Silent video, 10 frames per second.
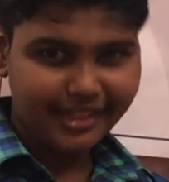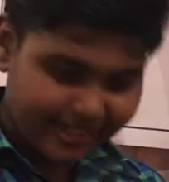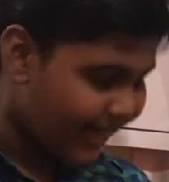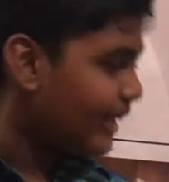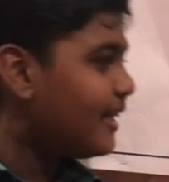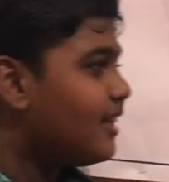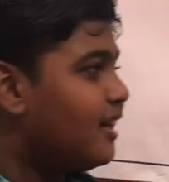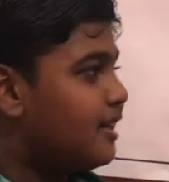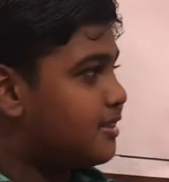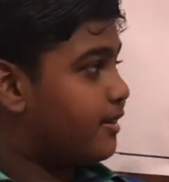right?
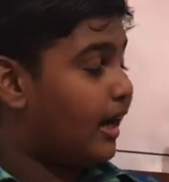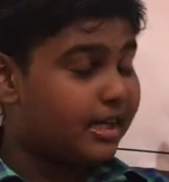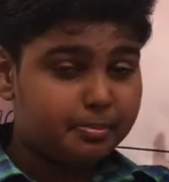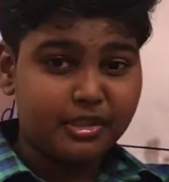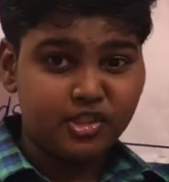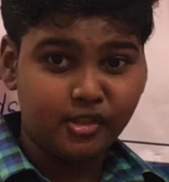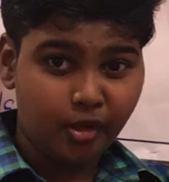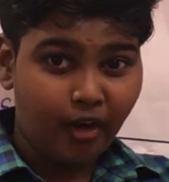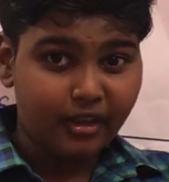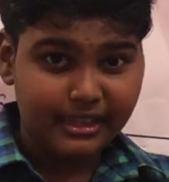So that much
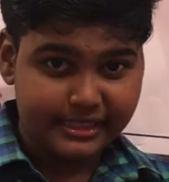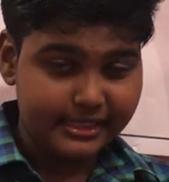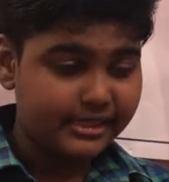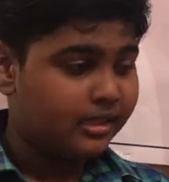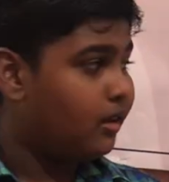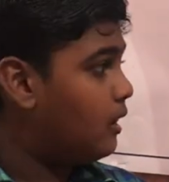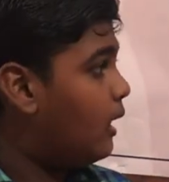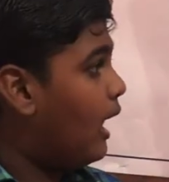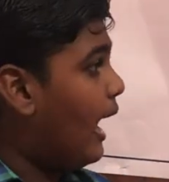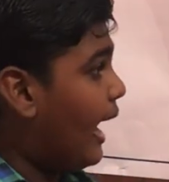long it is,
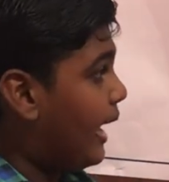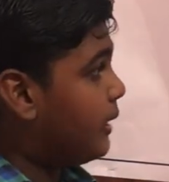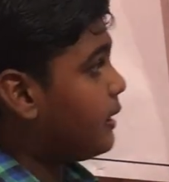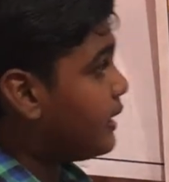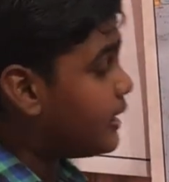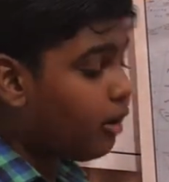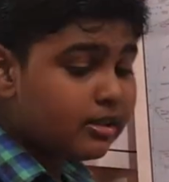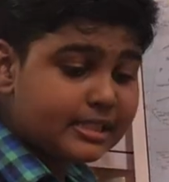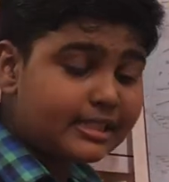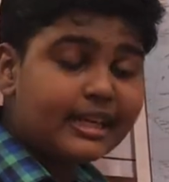and it
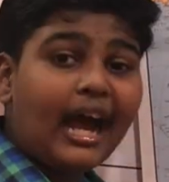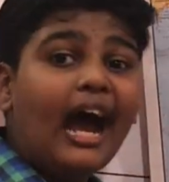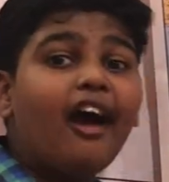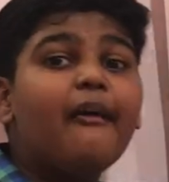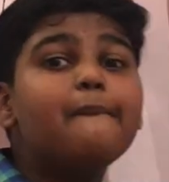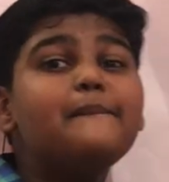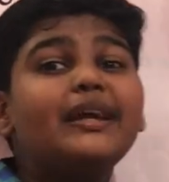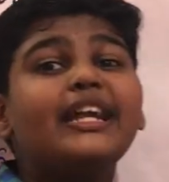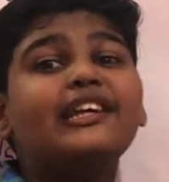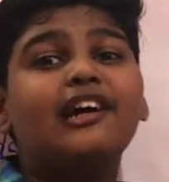also have
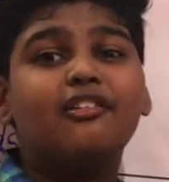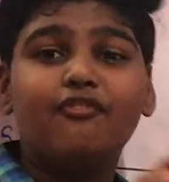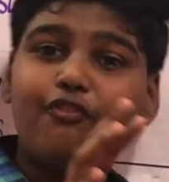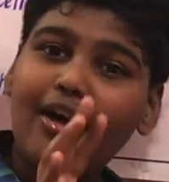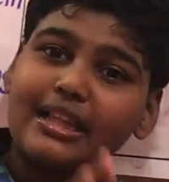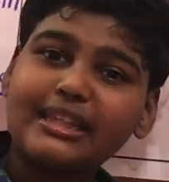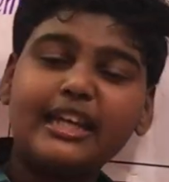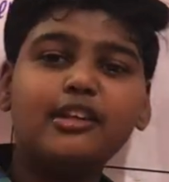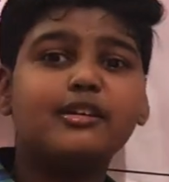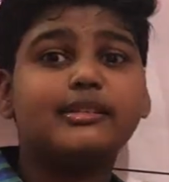many
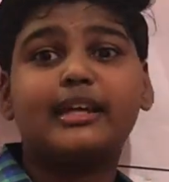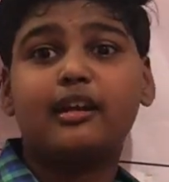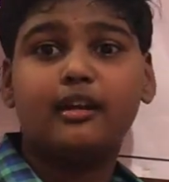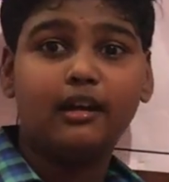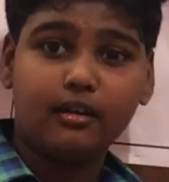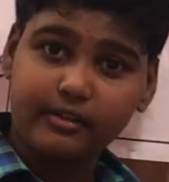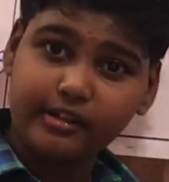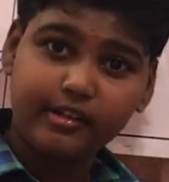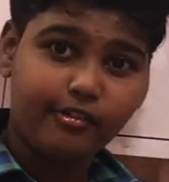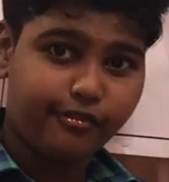volcanoes and
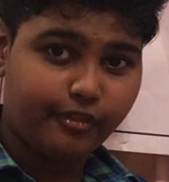volcanoes